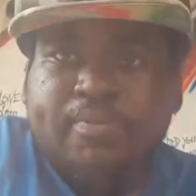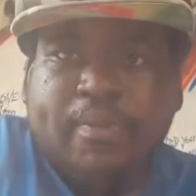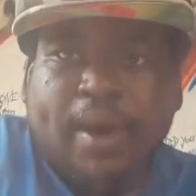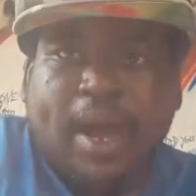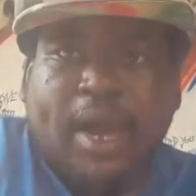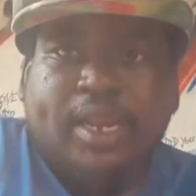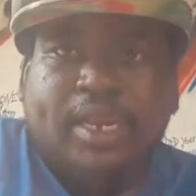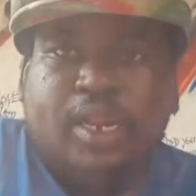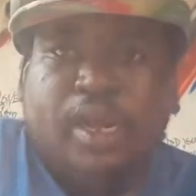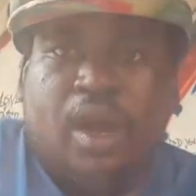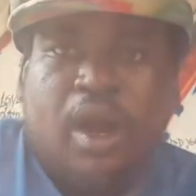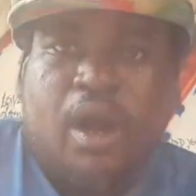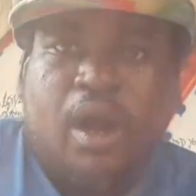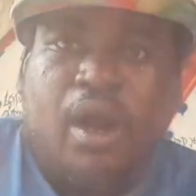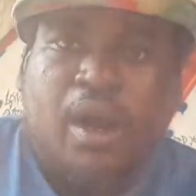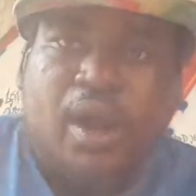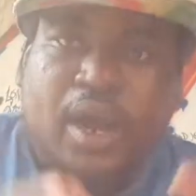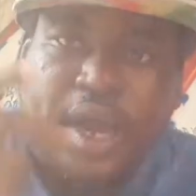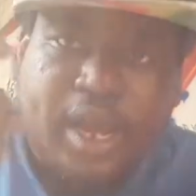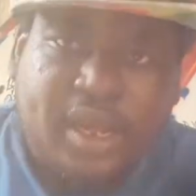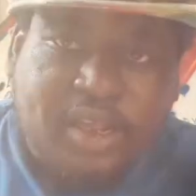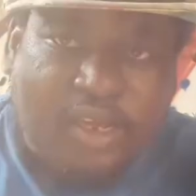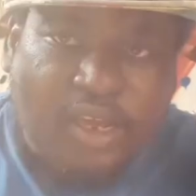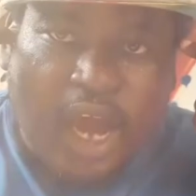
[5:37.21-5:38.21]
about
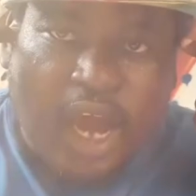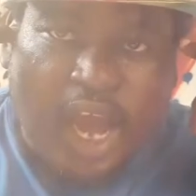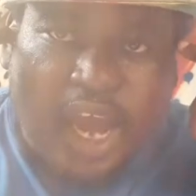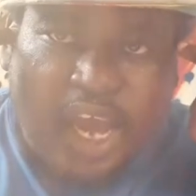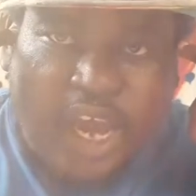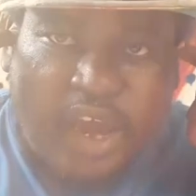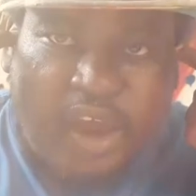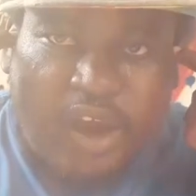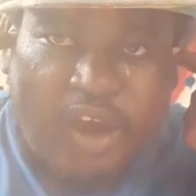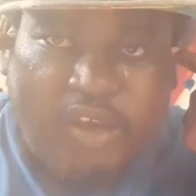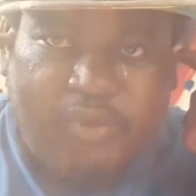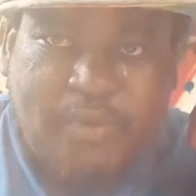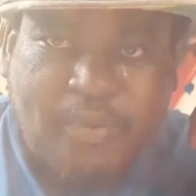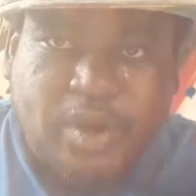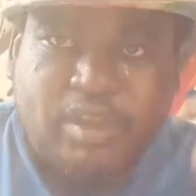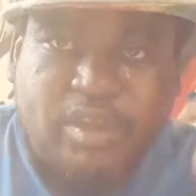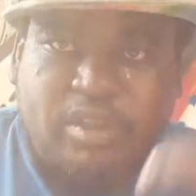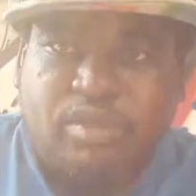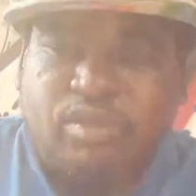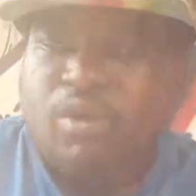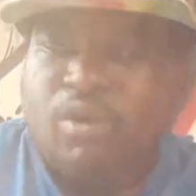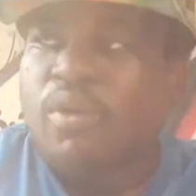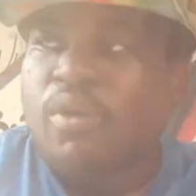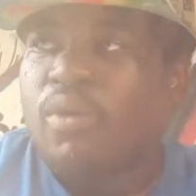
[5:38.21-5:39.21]
to hit y'all ears
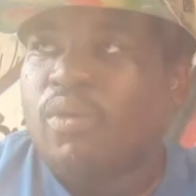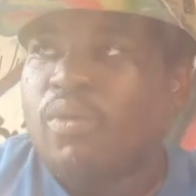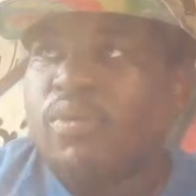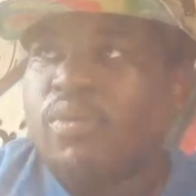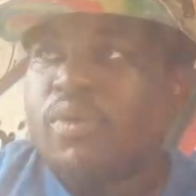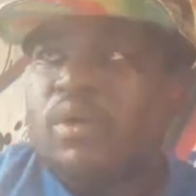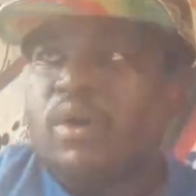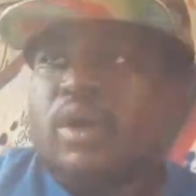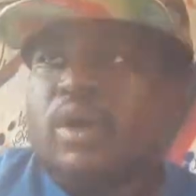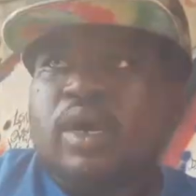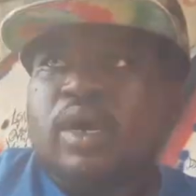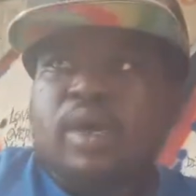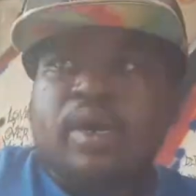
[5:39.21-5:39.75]
pretty soon.